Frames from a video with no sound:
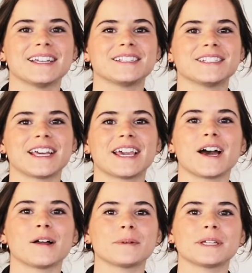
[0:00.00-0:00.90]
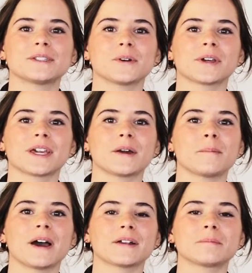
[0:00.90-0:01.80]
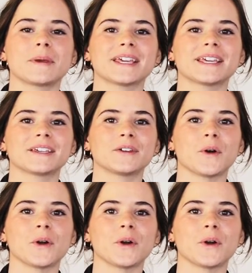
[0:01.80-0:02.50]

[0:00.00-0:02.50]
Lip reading: Today I'll be talking about making your